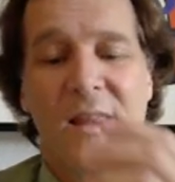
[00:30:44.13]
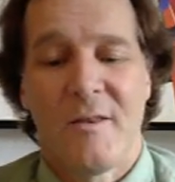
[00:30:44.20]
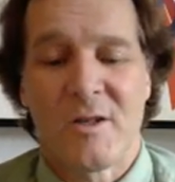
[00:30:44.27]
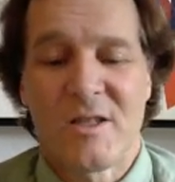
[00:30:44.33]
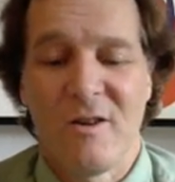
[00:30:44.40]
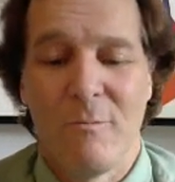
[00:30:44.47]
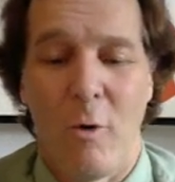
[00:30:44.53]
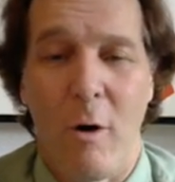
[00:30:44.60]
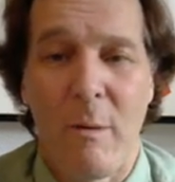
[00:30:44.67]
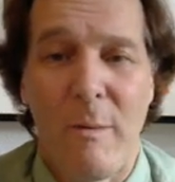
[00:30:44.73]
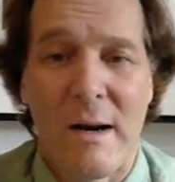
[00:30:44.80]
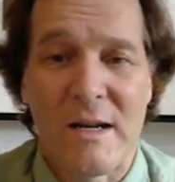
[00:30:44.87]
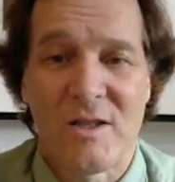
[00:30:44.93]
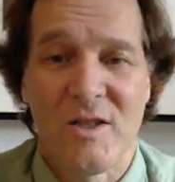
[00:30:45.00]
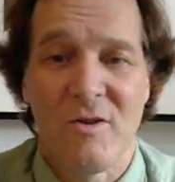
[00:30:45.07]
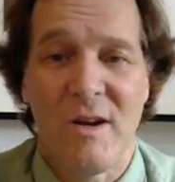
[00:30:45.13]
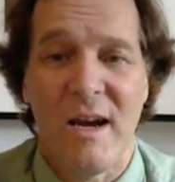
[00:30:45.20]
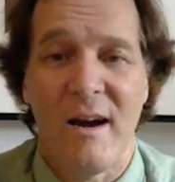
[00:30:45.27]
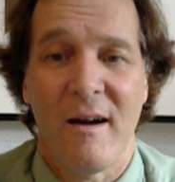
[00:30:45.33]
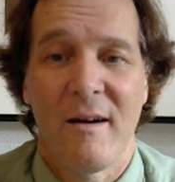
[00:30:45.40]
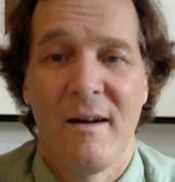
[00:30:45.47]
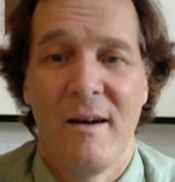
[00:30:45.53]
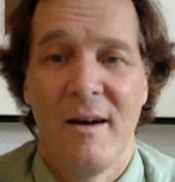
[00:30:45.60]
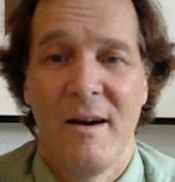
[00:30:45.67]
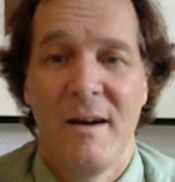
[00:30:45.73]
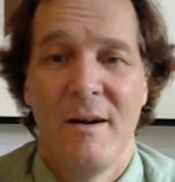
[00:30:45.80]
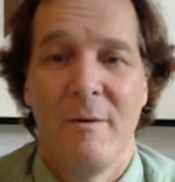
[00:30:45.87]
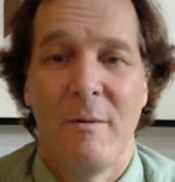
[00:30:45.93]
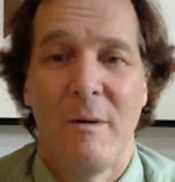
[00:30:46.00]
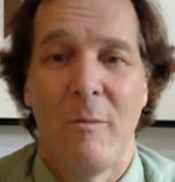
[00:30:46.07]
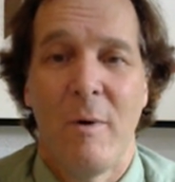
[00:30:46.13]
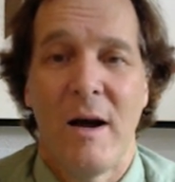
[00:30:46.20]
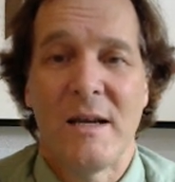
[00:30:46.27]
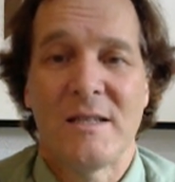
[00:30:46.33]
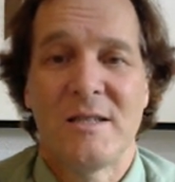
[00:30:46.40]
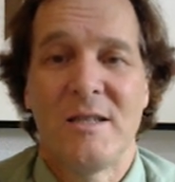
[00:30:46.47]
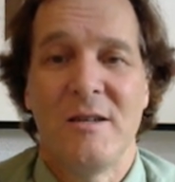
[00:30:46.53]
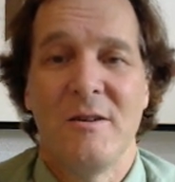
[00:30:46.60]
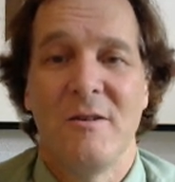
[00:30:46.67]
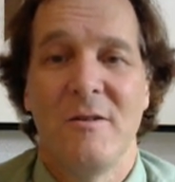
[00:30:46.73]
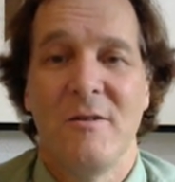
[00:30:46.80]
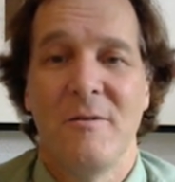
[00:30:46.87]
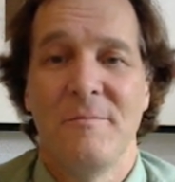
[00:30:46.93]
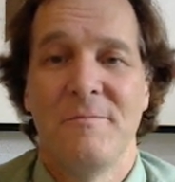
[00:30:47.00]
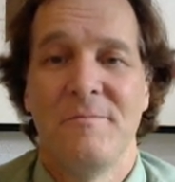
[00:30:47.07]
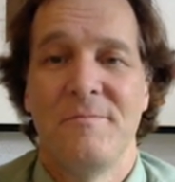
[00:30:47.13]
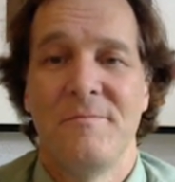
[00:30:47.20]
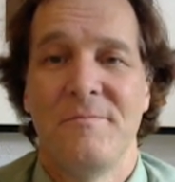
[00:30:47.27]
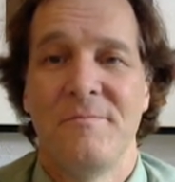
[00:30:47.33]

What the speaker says: There's still more we want to do here. We want to...